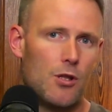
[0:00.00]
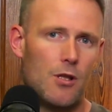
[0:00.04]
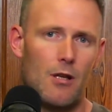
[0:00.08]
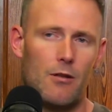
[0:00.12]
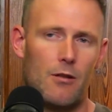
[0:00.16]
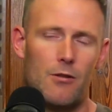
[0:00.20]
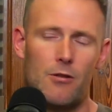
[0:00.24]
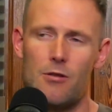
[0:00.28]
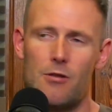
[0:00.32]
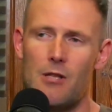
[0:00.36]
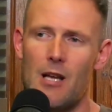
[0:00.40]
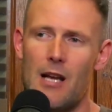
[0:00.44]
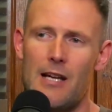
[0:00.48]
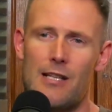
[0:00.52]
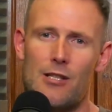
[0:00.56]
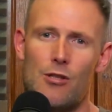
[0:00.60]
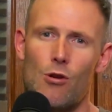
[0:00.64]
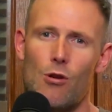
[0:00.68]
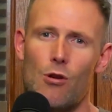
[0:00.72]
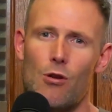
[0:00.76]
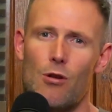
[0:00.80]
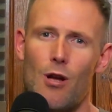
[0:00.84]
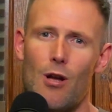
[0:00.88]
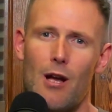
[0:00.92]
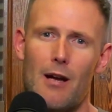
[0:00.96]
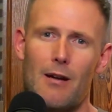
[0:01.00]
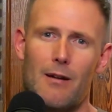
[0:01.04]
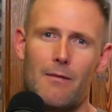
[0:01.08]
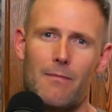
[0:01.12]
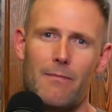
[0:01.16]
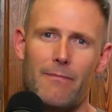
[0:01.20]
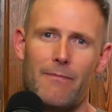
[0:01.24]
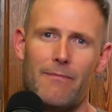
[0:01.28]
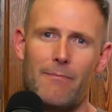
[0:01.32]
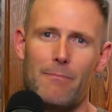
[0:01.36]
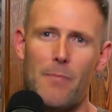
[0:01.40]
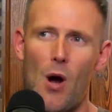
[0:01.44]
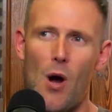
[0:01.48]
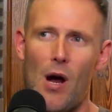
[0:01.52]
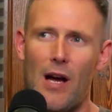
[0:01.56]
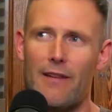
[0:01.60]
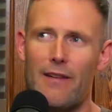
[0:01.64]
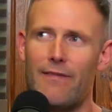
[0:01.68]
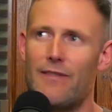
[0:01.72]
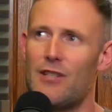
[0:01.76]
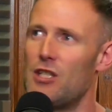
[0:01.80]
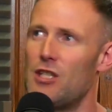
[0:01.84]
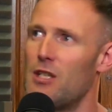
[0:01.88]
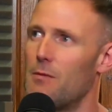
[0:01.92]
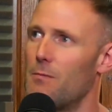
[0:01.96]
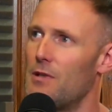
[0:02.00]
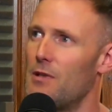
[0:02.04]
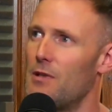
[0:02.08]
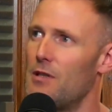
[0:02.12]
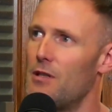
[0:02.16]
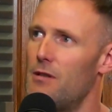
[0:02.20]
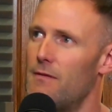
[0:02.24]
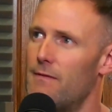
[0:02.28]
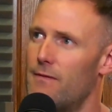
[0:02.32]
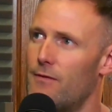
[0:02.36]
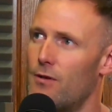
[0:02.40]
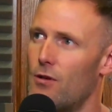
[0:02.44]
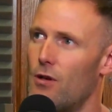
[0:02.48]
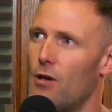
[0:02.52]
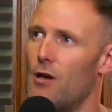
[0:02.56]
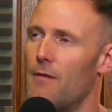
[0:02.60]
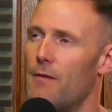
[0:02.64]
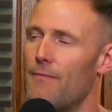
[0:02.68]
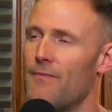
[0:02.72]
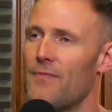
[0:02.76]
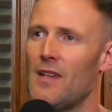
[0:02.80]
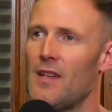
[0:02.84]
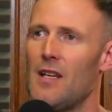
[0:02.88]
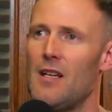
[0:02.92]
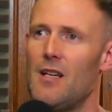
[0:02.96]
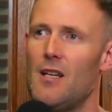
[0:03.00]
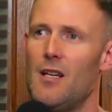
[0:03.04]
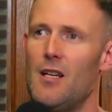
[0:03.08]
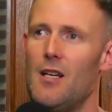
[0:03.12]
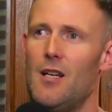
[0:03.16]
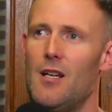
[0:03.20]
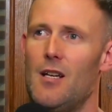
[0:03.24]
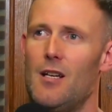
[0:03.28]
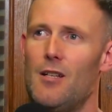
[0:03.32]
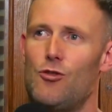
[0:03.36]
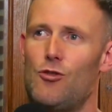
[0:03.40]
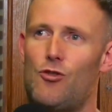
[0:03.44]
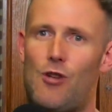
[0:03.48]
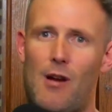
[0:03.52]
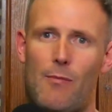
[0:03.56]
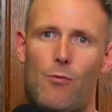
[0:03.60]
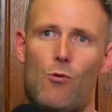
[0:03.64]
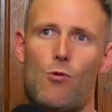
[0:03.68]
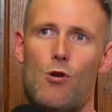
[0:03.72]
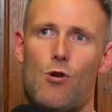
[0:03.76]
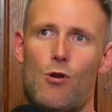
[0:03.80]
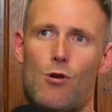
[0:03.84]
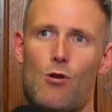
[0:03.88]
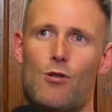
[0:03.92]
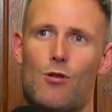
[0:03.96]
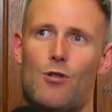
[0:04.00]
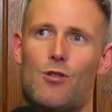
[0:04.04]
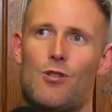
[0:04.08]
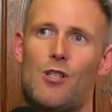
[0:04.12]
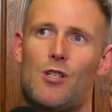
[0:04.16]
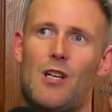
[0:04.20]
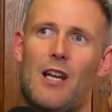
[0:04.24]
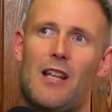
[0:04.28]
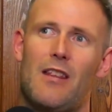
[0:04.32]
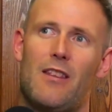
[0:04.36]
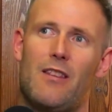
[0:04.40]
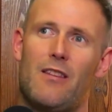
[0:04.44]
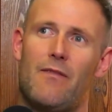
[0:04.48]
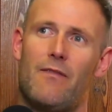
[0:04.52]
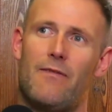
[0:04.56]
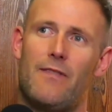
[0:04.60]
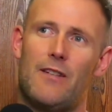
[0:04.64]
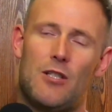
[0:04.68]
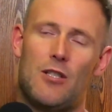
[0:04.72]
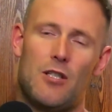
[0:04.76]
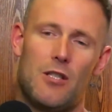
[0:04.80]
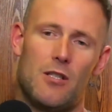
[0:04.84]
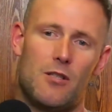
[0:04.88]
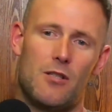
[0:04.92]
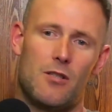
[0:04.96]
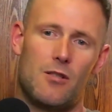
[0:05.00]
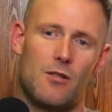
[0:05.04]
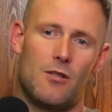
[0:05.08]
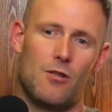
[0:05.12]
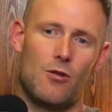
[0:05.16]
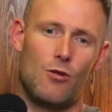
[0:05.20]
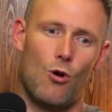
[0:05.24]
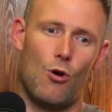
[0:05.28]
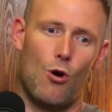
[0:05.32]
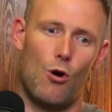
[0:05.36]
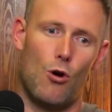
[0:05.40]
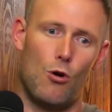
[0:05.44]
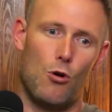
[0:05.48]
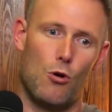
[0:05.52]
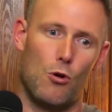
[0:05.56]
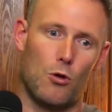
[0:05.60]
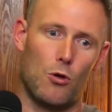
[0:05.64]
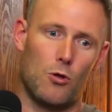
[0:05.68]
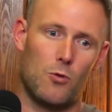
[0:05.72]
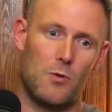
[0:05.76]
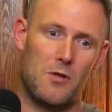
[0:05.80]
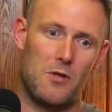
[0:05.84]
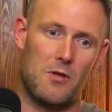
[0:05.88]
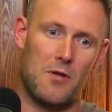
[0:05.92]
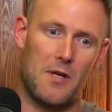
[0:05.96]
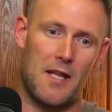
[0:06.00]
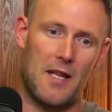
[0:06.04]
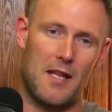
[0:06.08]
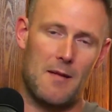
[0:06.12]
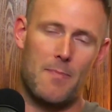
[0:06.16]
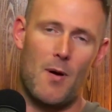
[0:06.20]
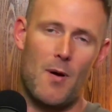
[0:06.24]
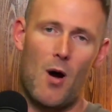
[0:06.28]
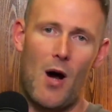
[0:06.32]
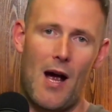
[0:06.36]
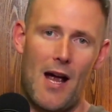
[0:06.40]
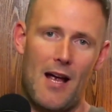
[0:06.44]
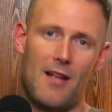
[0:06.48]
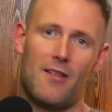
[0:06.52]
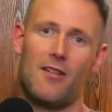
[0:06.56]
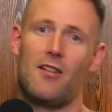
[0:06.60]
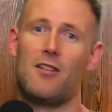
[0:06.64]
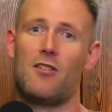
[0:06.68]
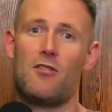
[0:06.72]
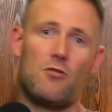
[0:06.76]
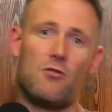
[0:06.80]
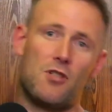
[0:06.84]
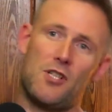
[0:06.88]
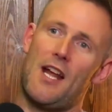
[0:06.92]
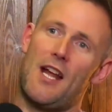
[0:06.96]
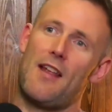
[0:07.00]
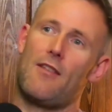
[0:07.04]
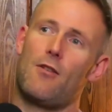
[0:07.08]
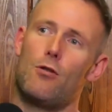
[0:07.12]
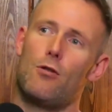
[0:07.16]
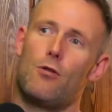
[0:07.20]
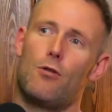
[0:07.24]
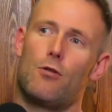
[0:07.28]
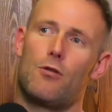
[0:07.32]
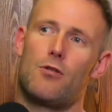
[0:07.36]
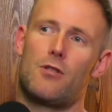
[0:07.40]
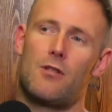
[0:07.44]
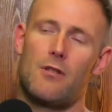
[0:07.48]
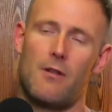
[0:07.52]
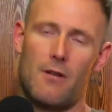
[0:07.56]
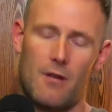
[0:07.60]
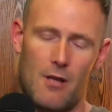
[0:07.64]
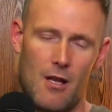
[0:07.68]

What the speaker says: It's not like pike fishing when you've got treble hooks and the fish is not hooked when you get the bite and then you set the hooks.